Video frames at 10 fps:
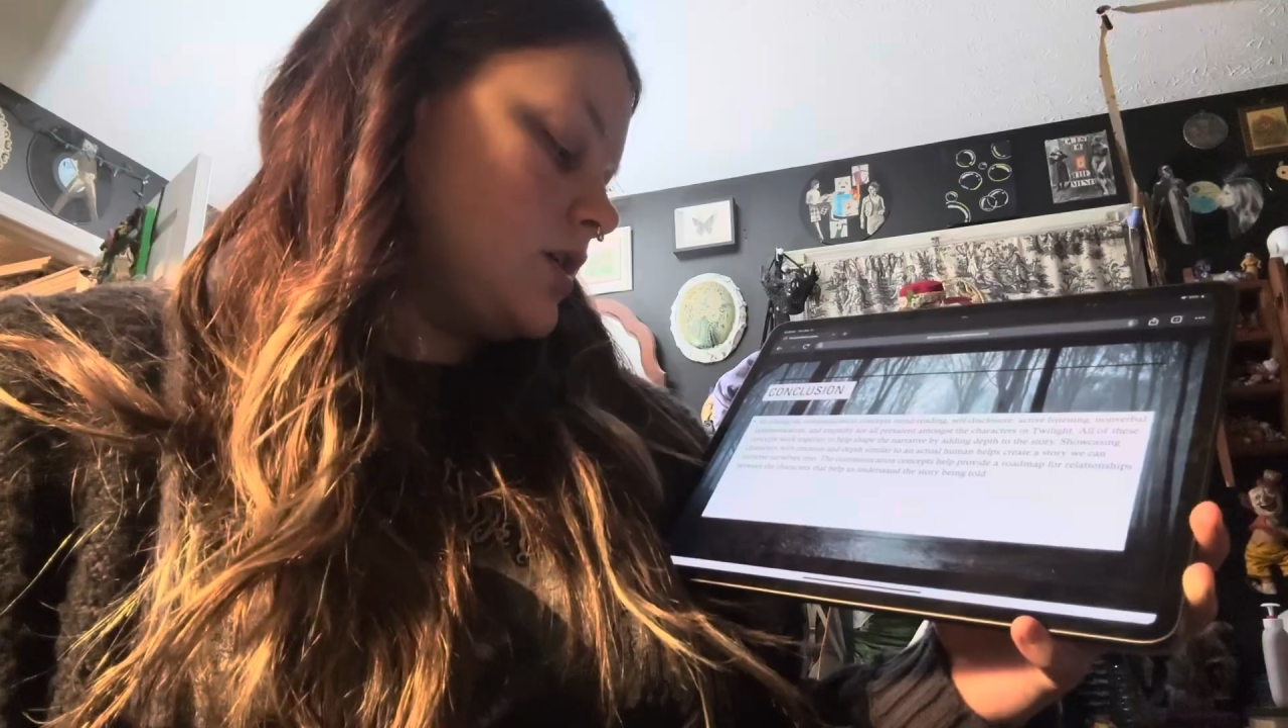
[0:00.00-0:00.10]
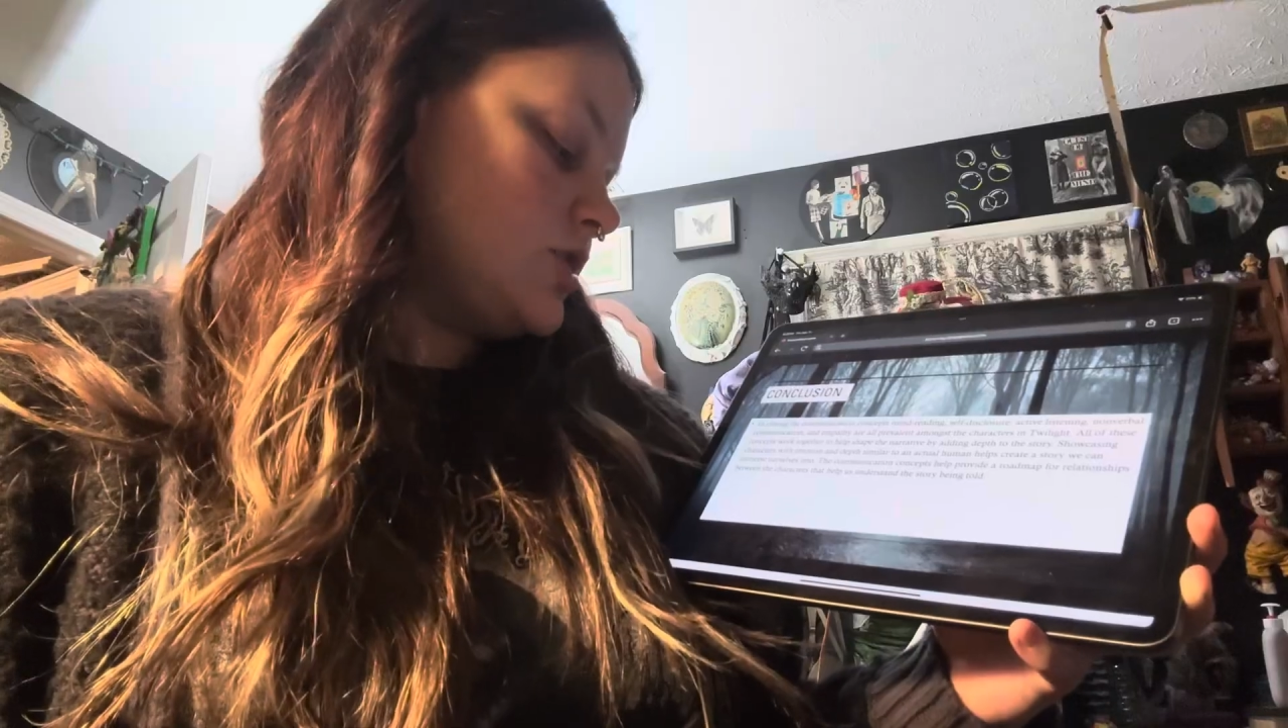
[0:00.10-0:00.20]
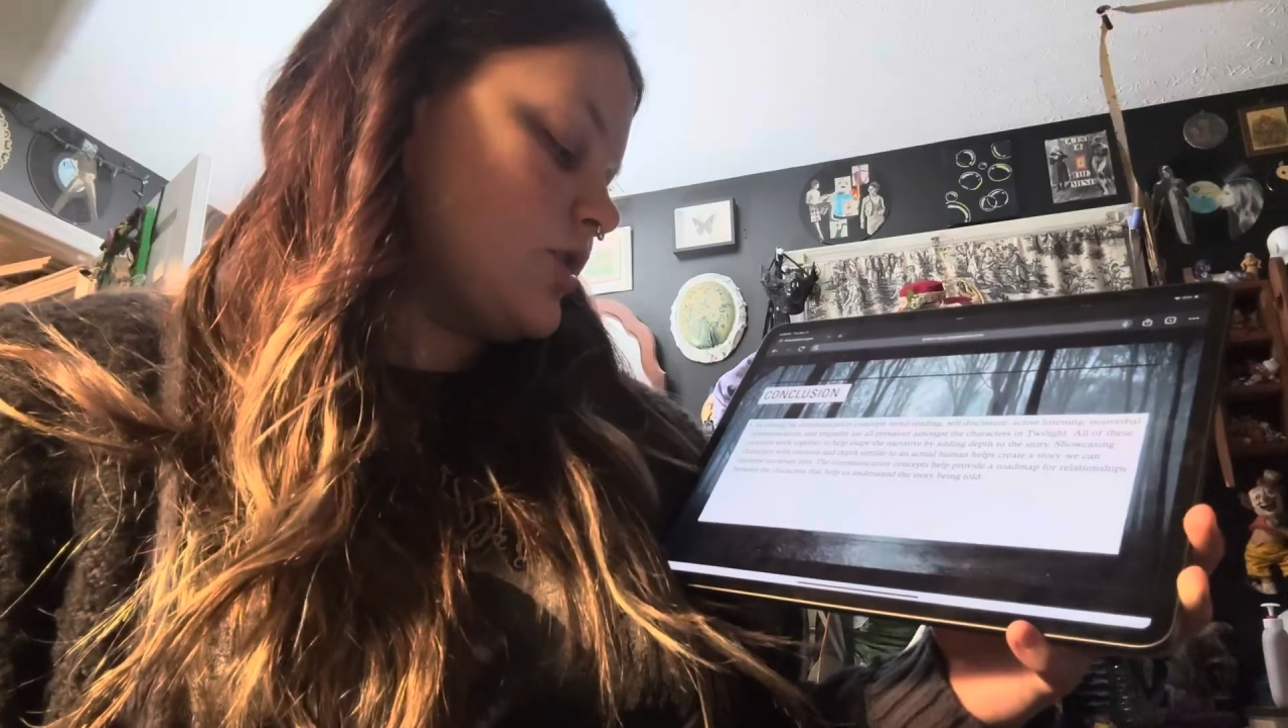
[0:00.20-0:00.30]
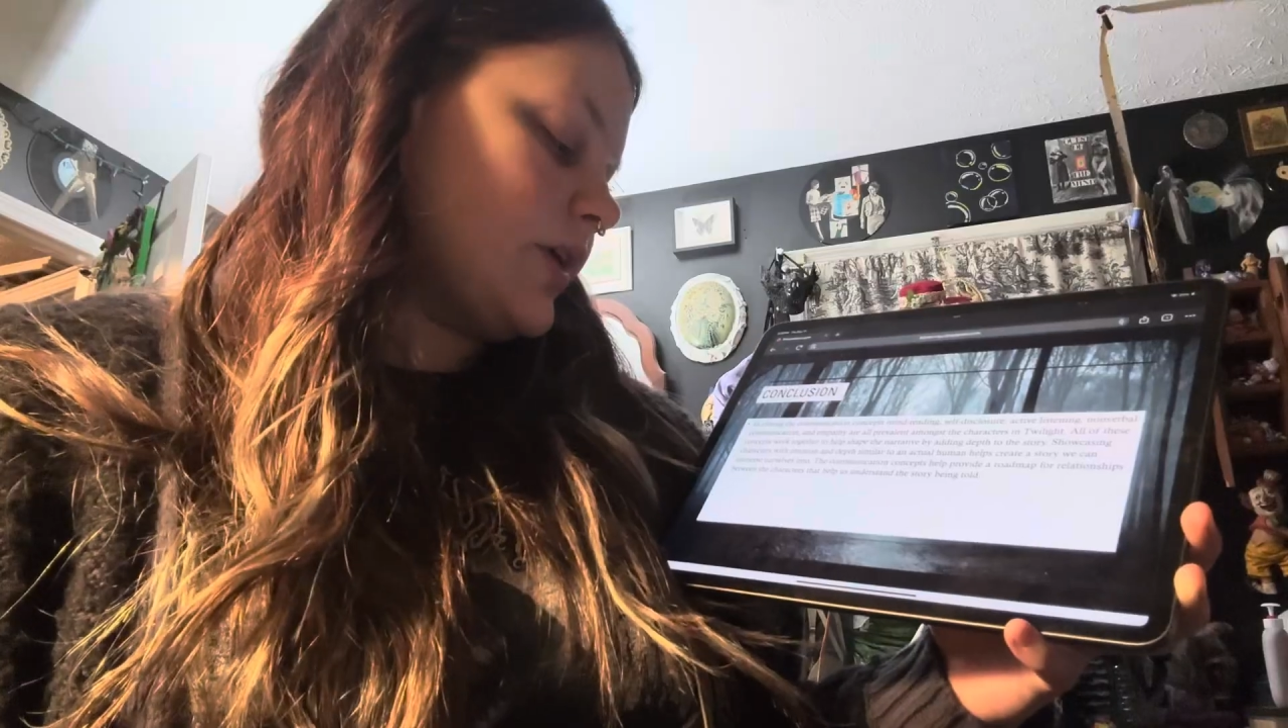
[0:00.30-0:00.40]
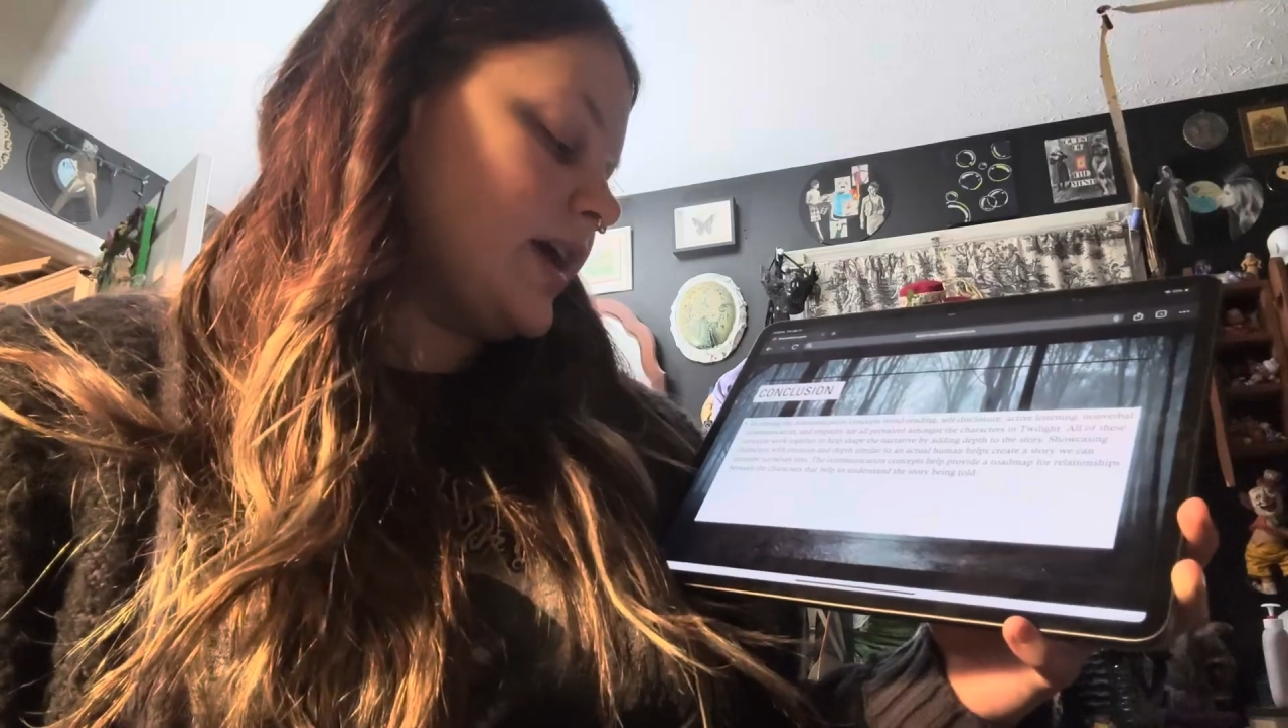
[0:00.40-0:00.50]

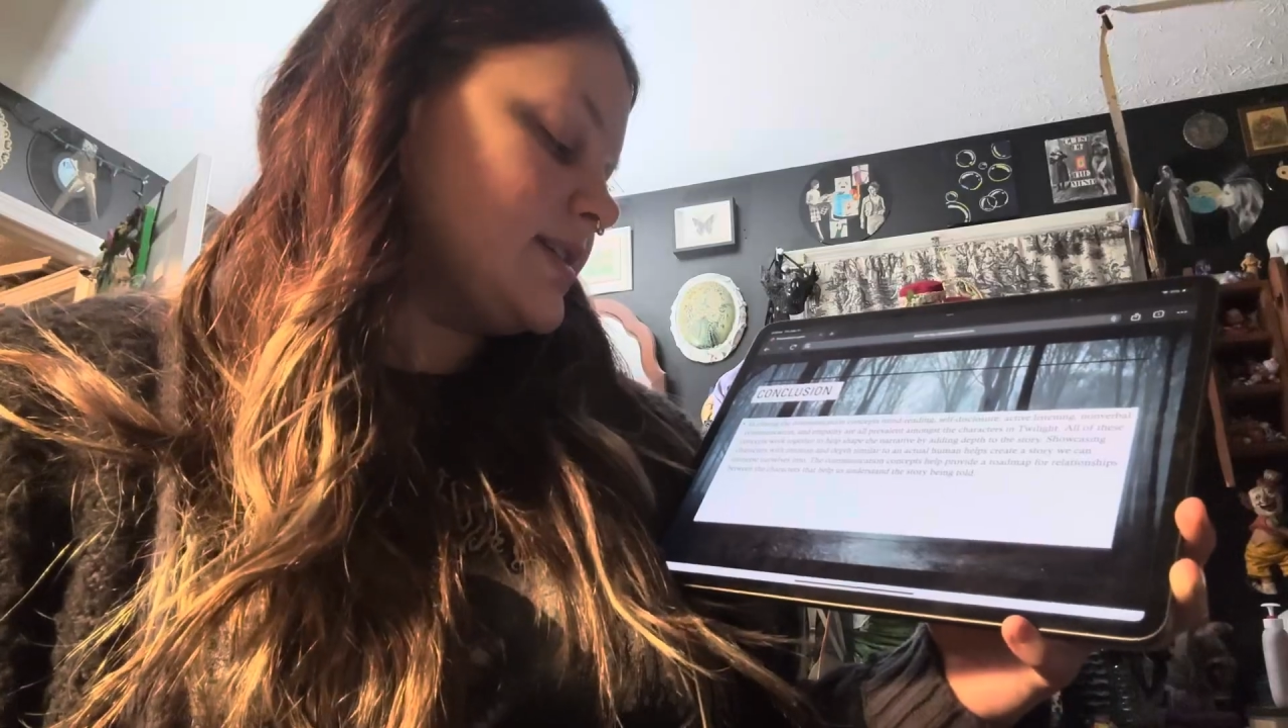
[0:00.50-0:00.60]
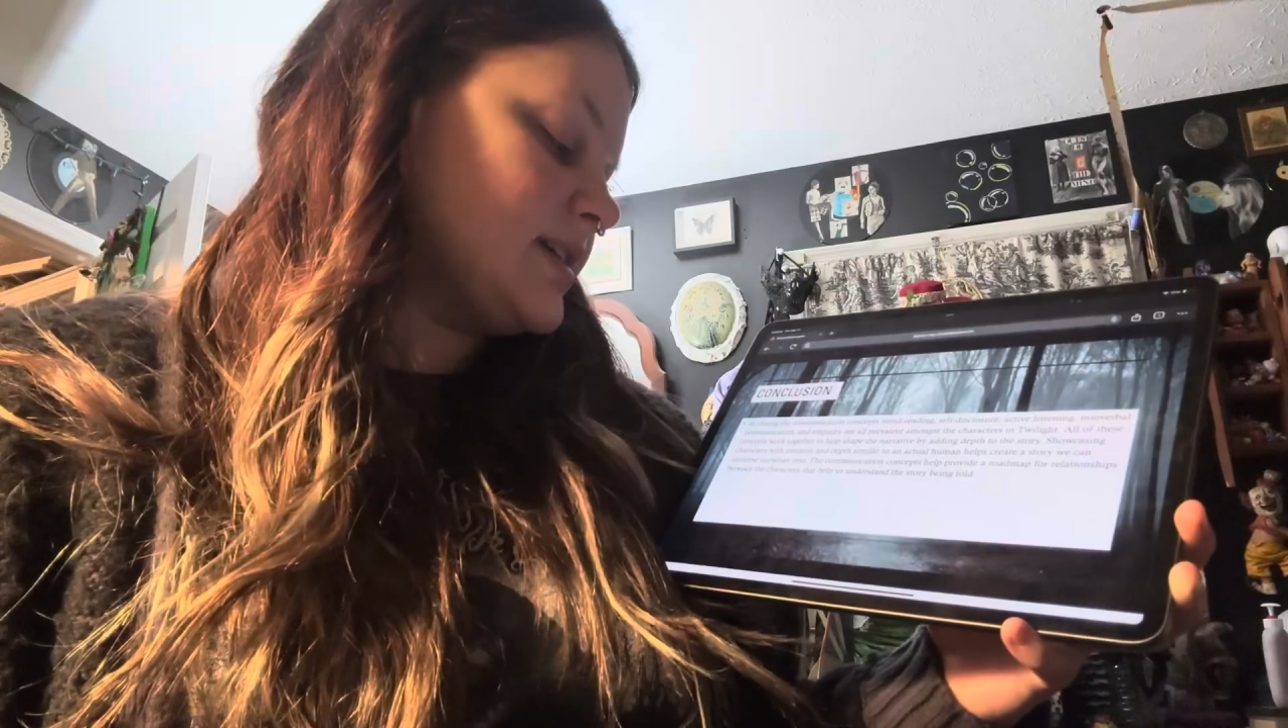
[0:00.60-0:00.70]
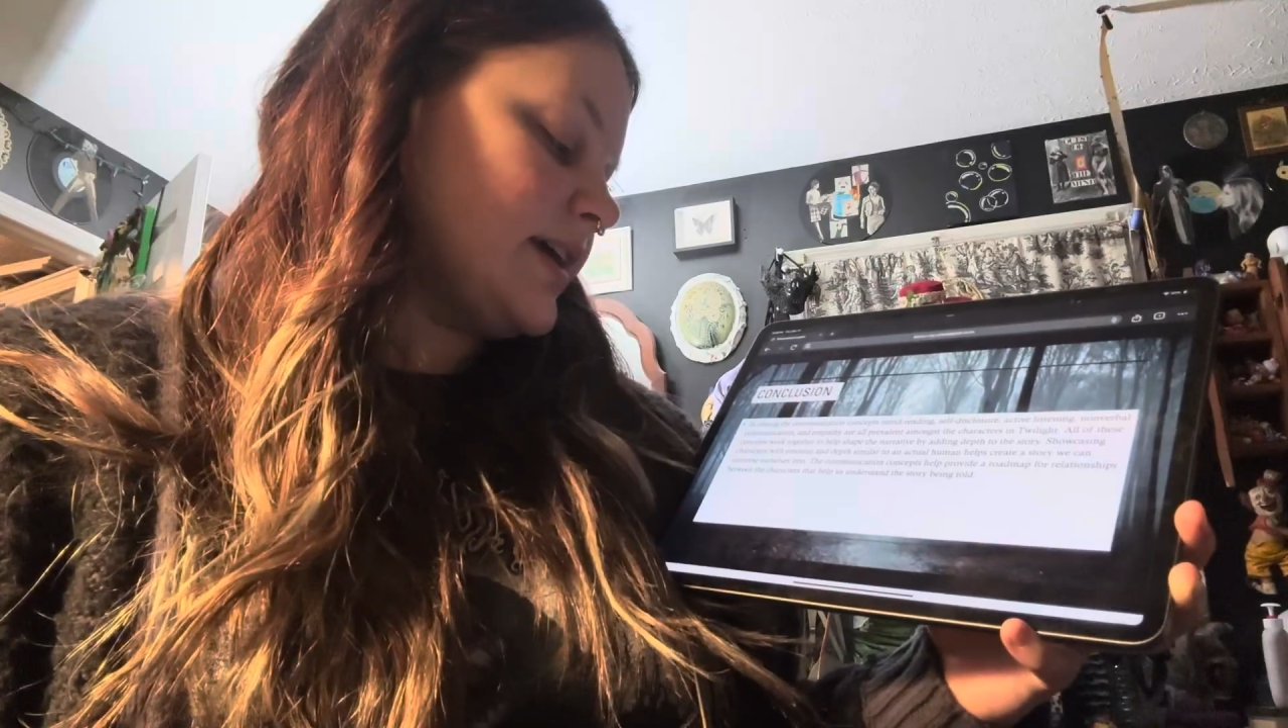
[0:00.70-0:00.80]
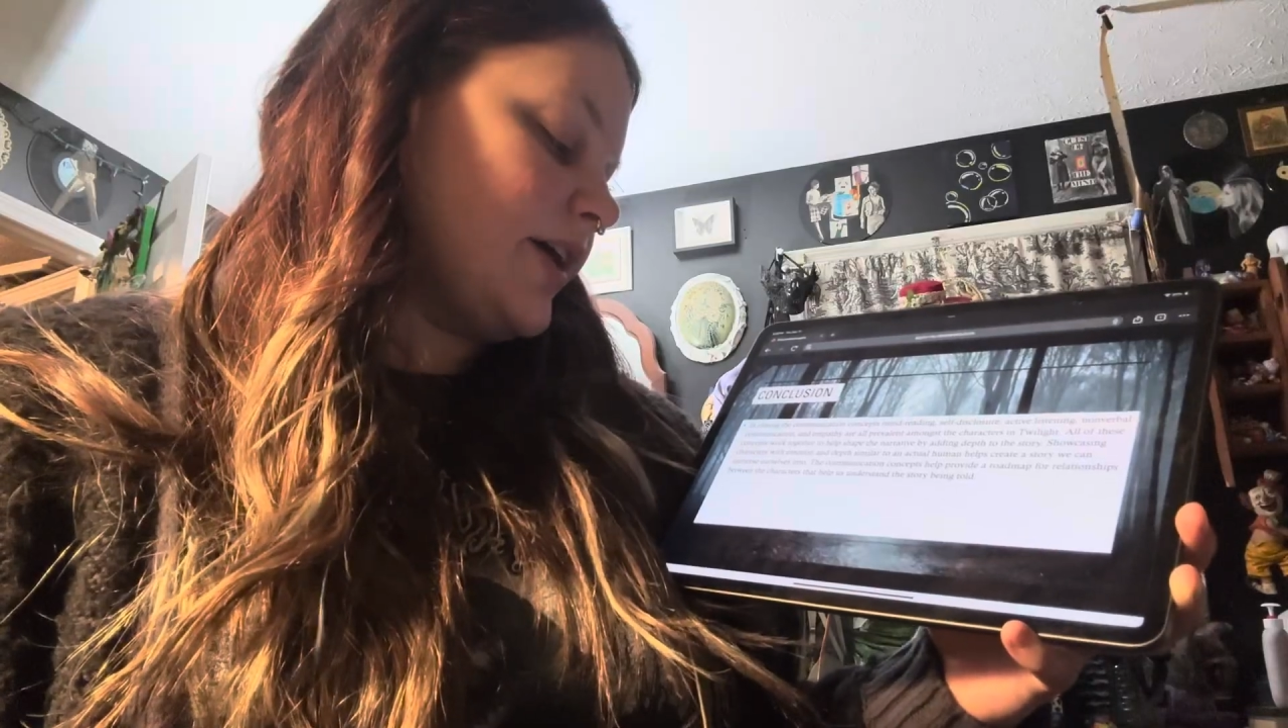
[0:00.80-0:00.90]
Showcasing